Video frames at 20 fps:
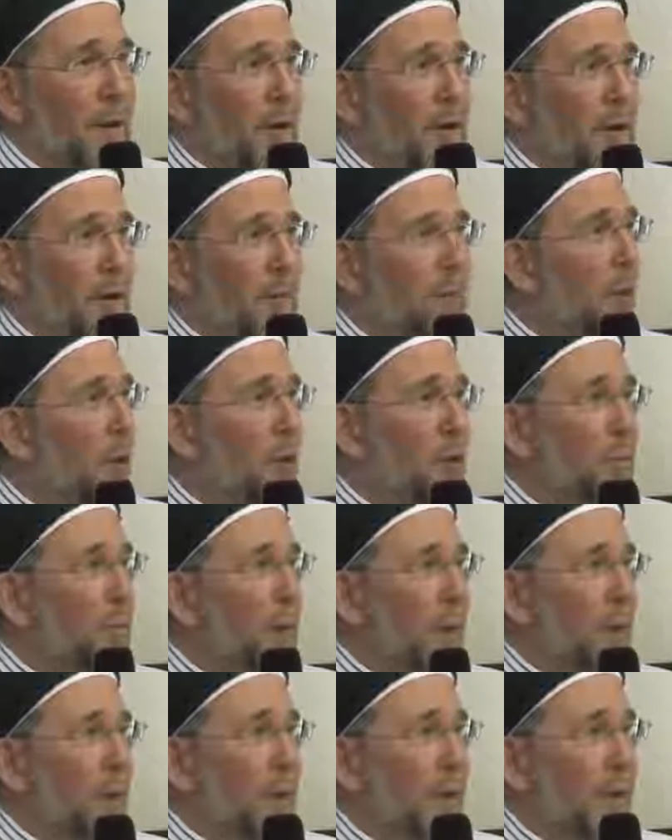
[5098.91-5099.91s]
just mowed
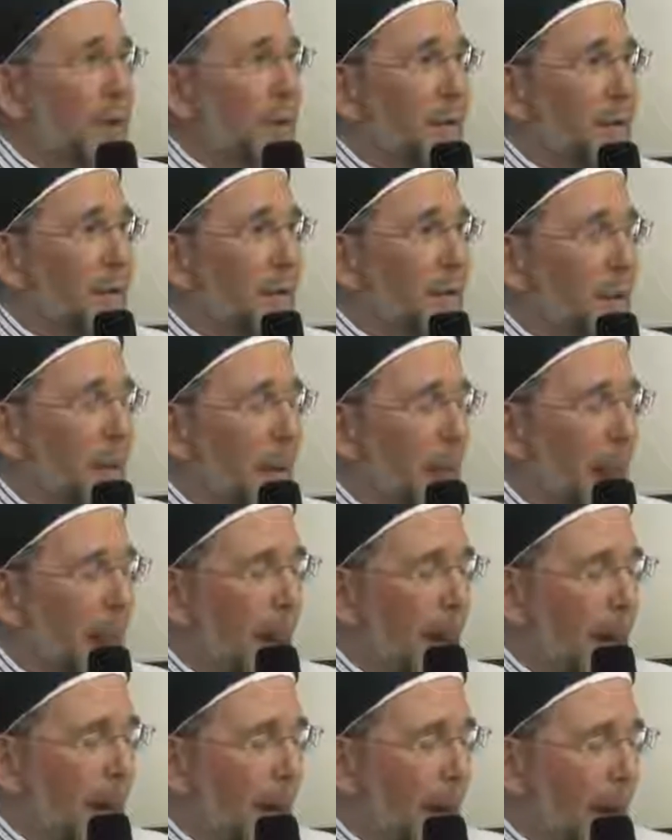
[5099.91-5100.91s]
people down.
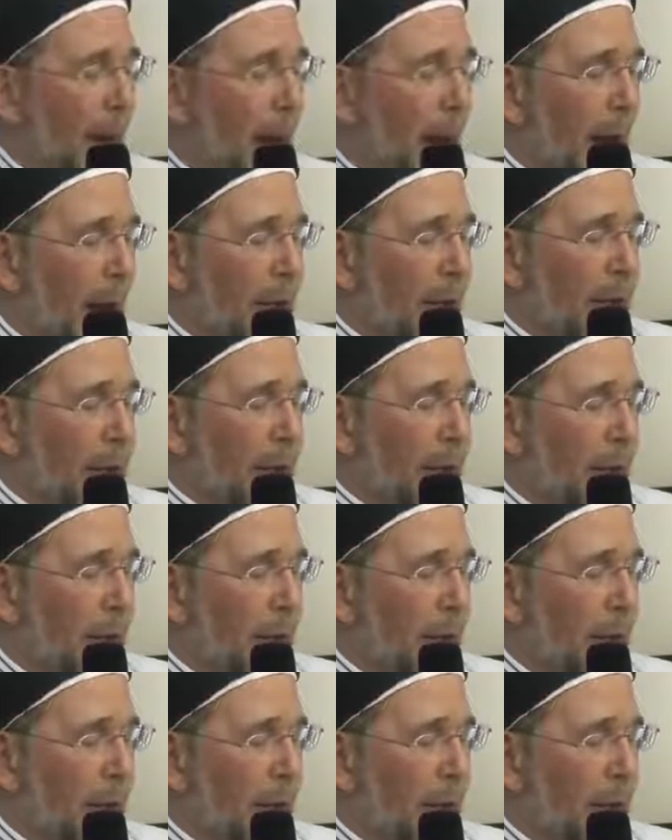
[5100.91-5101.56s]
And